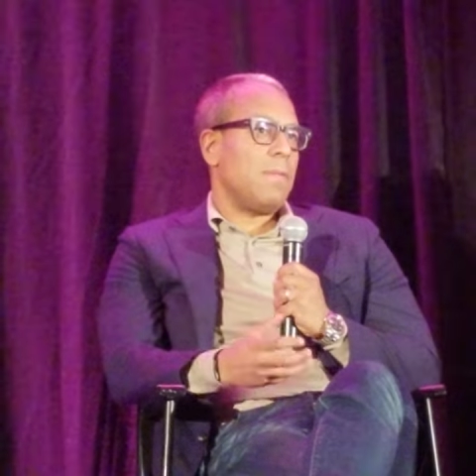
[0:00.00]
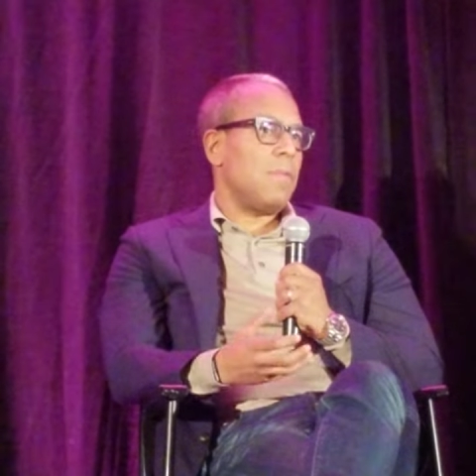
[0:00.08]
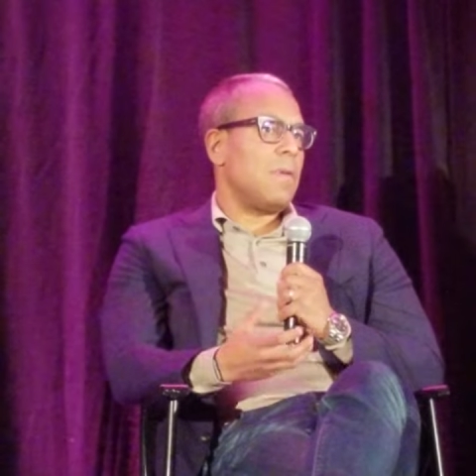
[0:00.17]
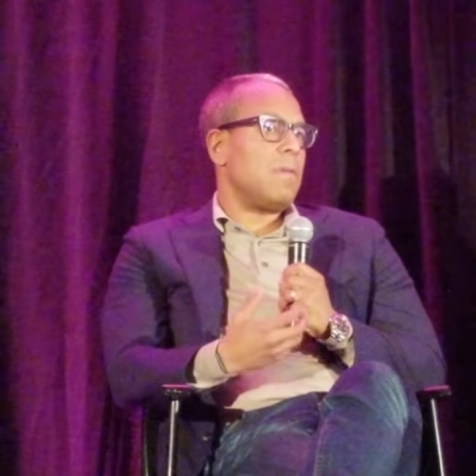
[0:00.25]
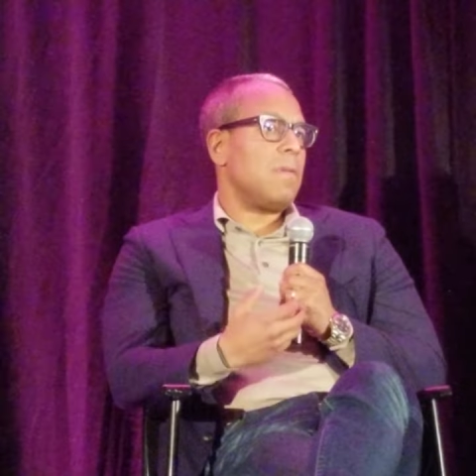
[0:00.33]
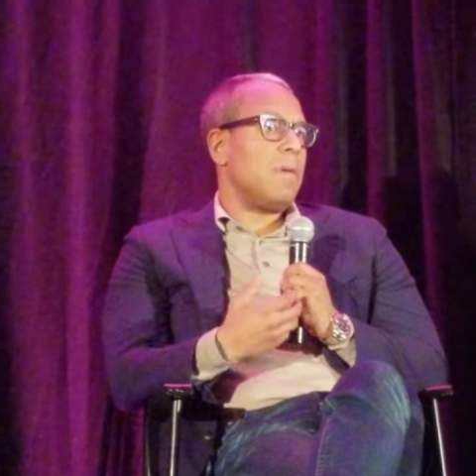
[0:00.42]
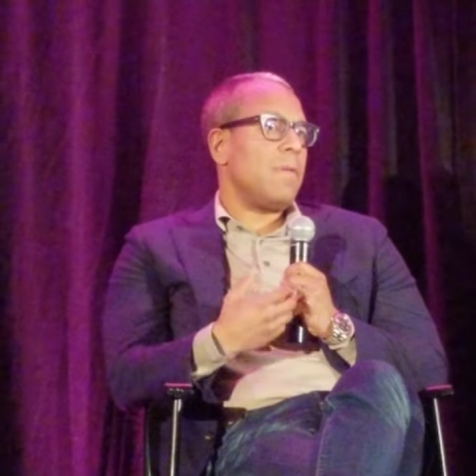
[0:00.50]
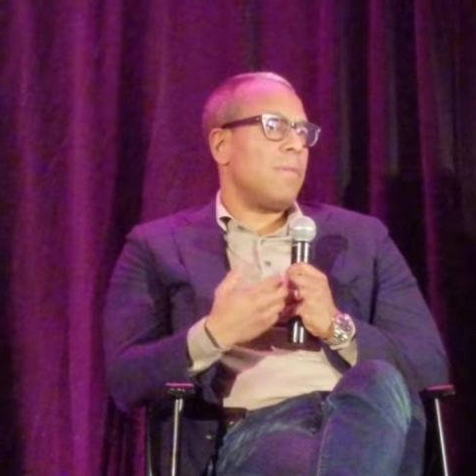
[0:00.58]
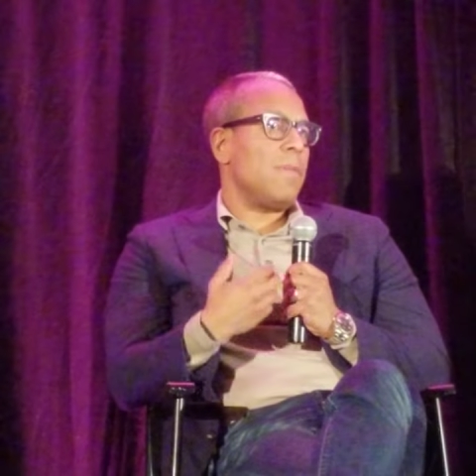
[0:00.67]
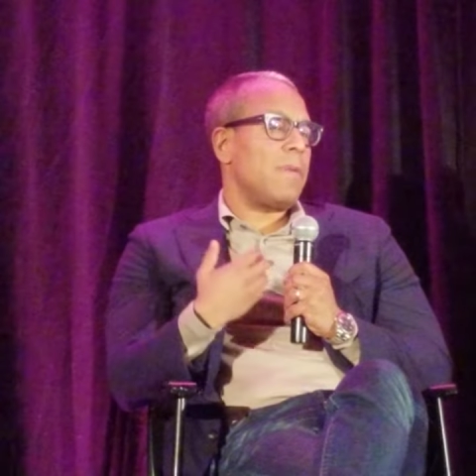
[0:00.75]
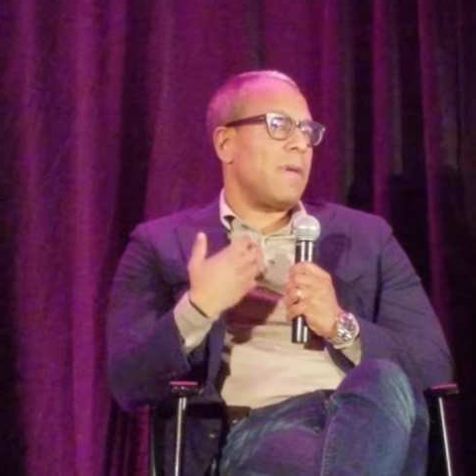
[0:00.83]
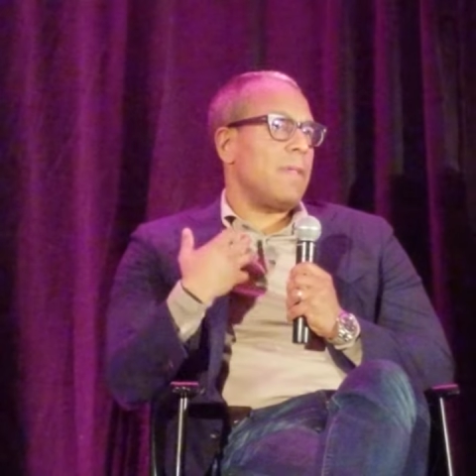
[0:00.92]
well,
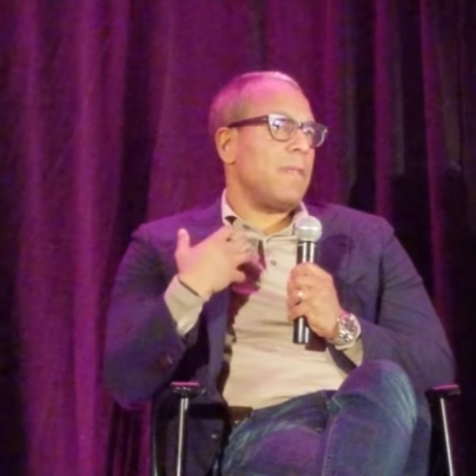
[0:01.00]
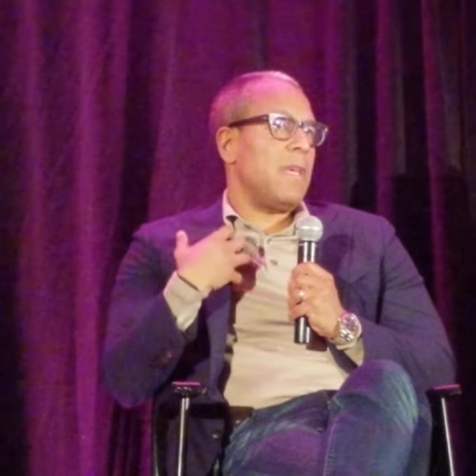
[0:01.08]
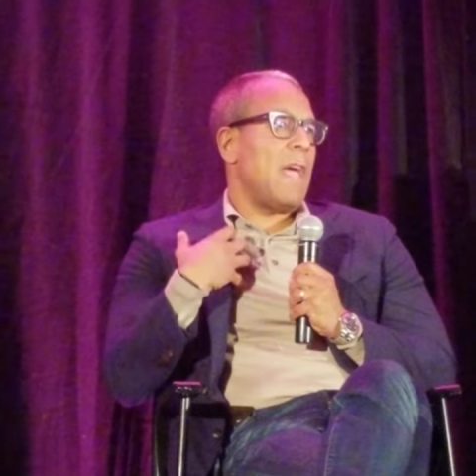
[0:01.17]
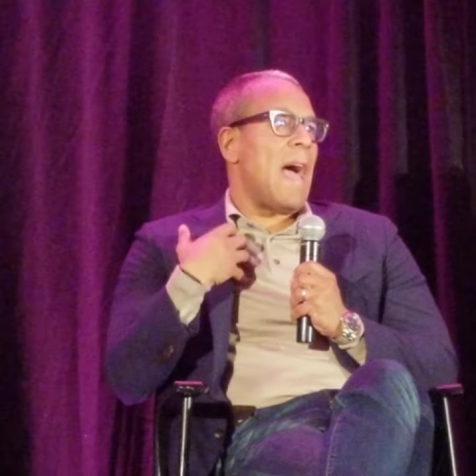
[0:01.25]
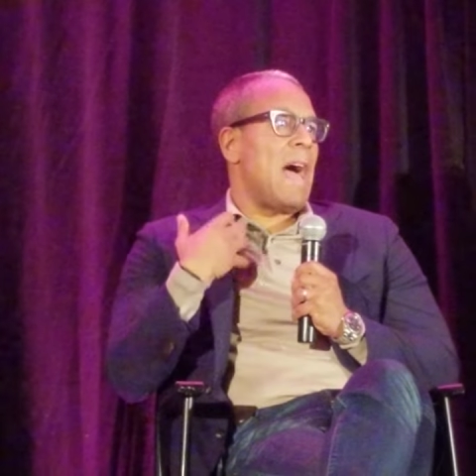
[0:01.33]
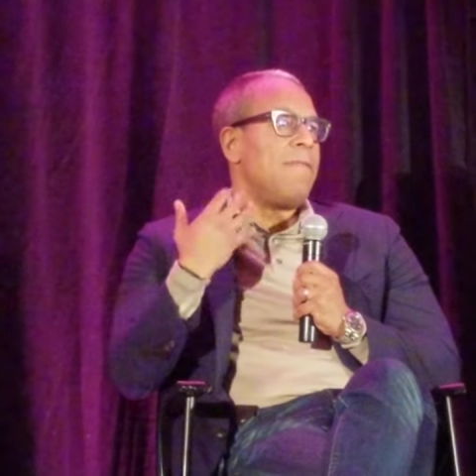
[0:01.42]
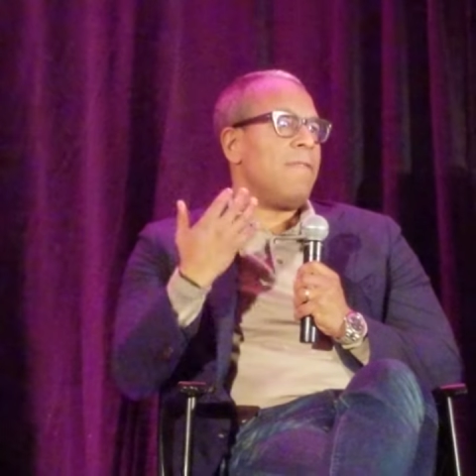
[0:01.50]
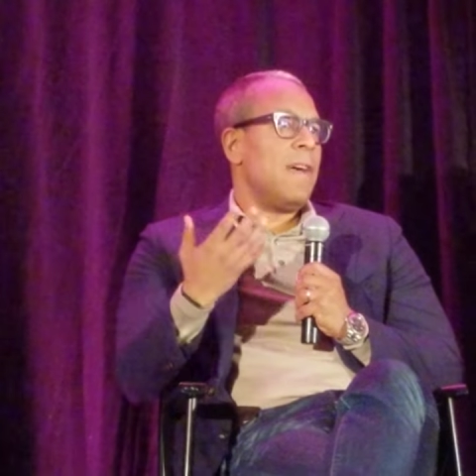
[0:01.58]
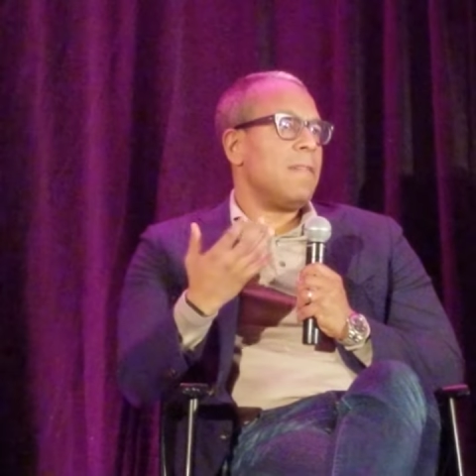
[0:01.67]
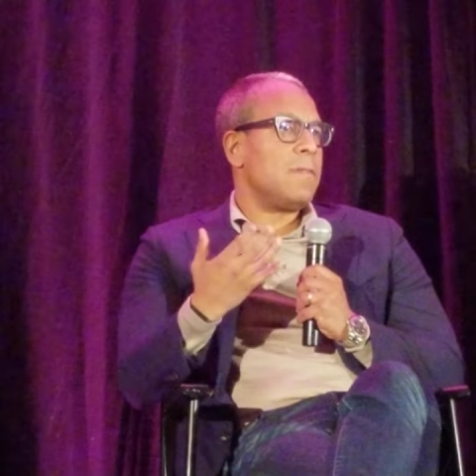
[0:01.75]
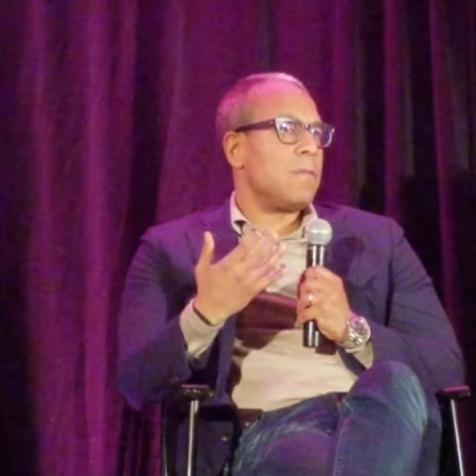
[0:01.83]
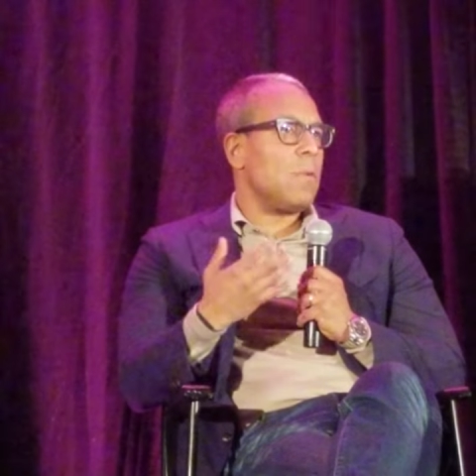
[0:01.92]
okay, the
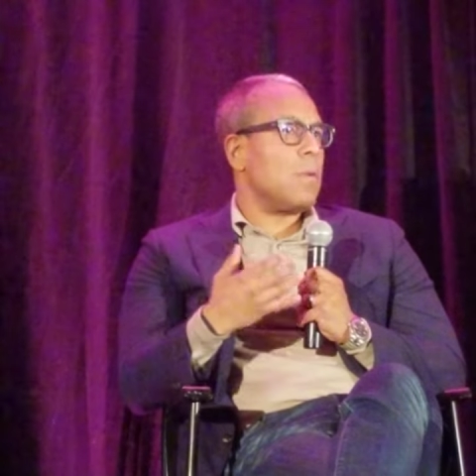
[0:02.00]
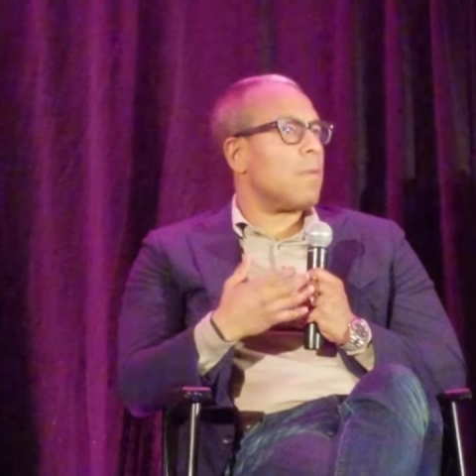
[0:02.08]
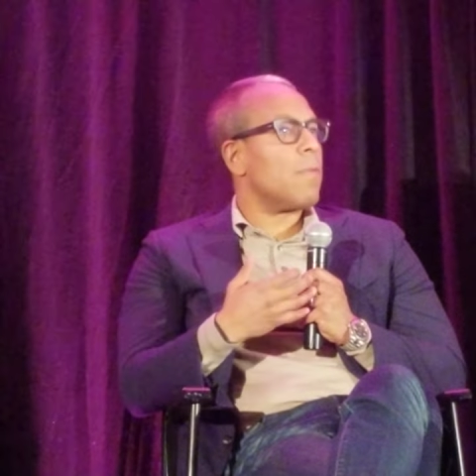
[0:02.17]
advent or